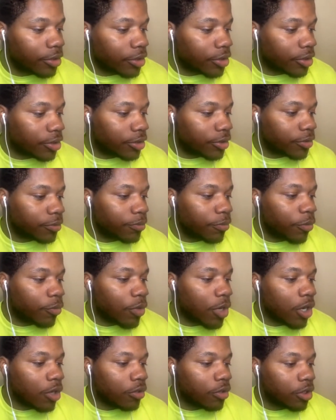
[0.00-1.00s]
it's
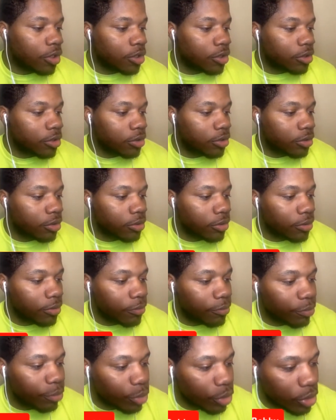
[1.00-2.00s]
Milwaukee,
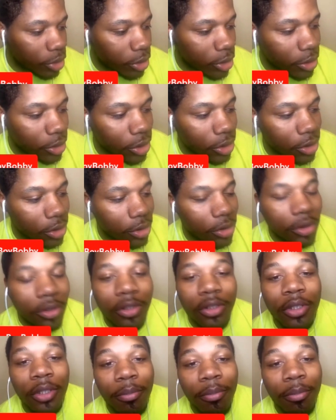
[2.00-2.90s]
Brooklyn, the